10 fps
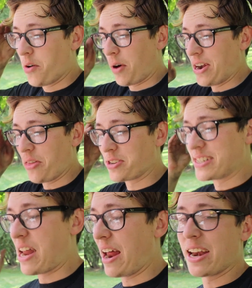Right now there's
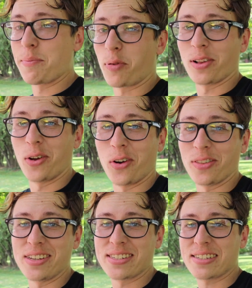not any preload on
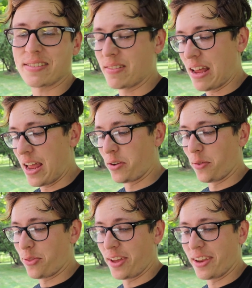these, I
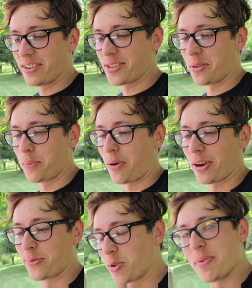don't think, so they're
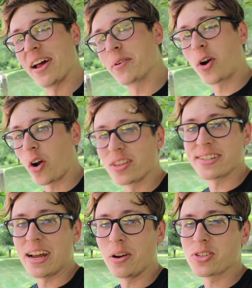probably gonna feel bad regardless
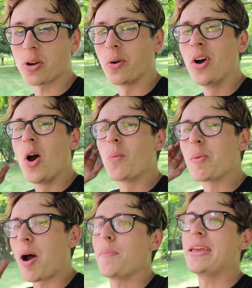now. So we
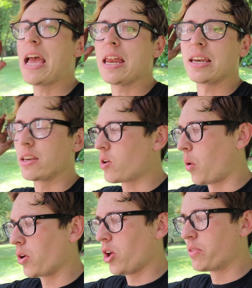might be getting
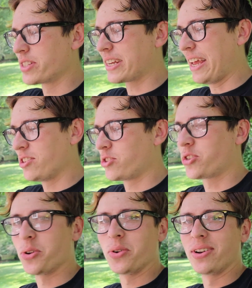coilovers again
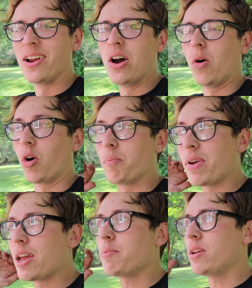soon, or
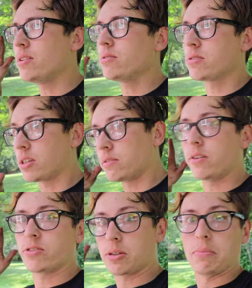maybe saving
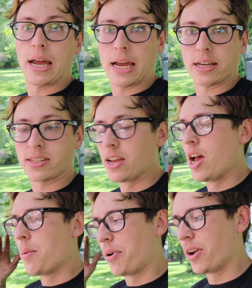up for some bags,
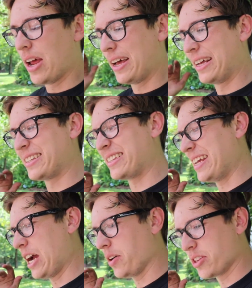but let's see
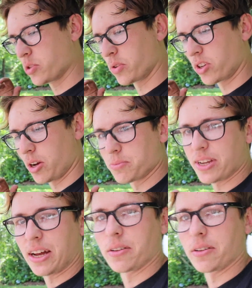how this one comes out.